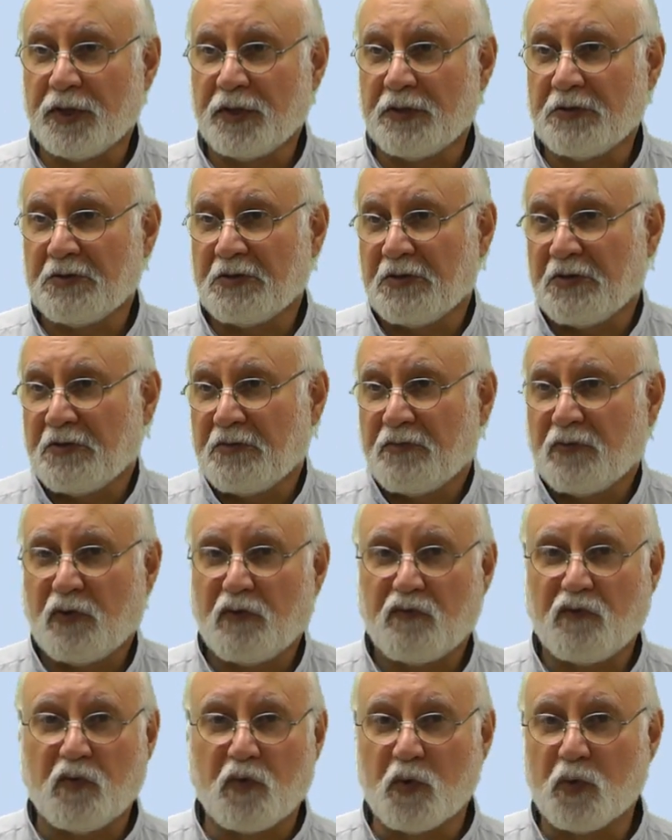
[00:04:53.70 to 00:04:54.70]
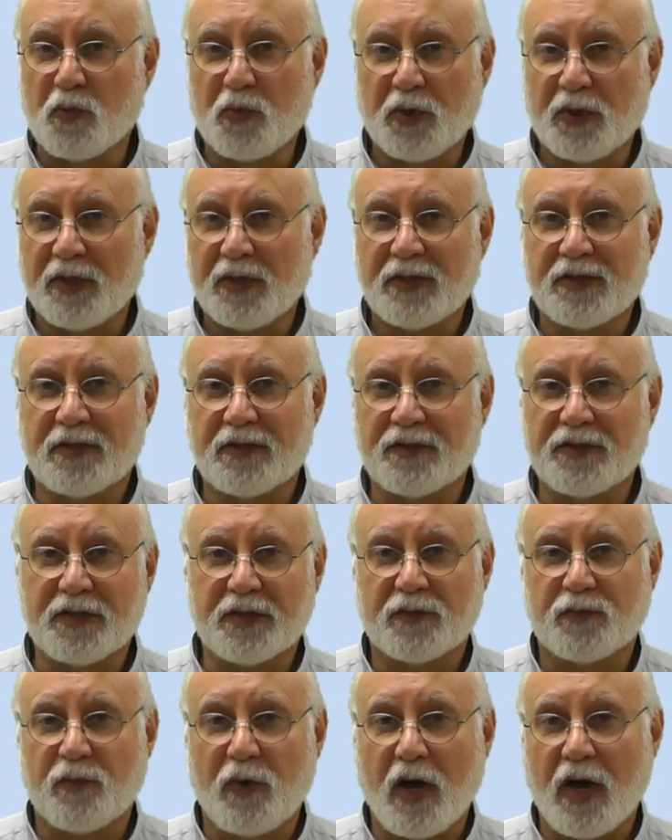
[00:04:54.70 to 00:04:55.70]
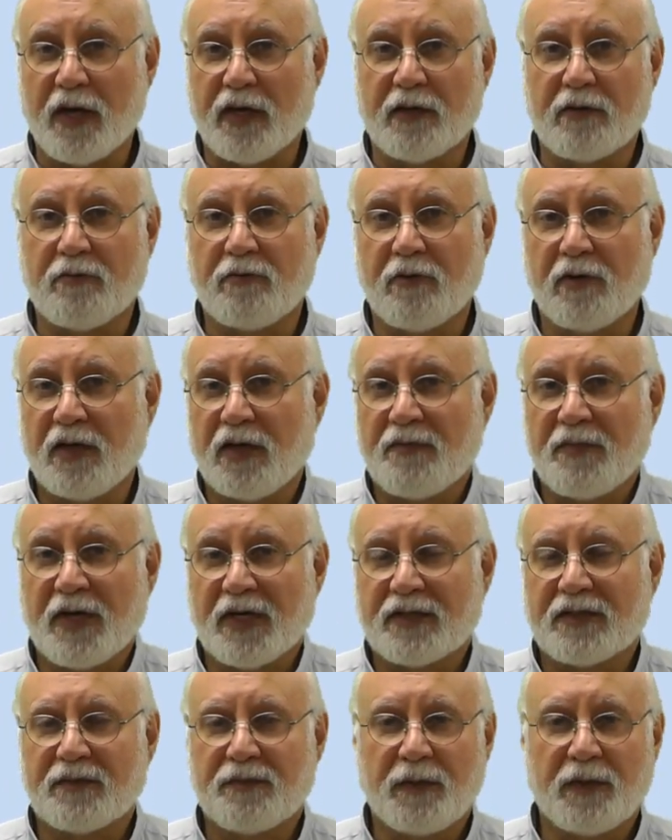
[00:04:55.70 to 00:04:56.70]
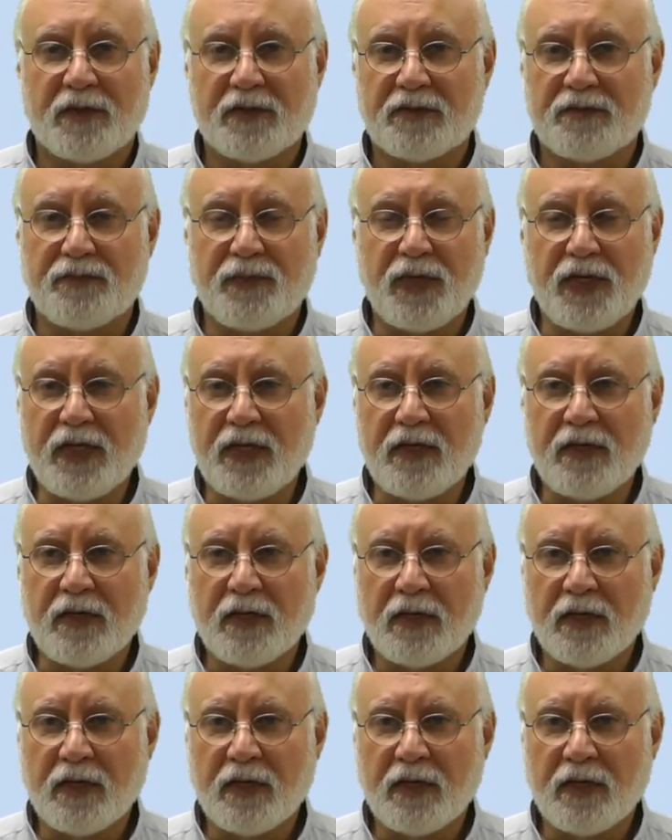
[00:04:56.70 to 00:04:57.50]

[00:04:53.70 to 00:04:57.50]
in the formula such as y equal mx plus b,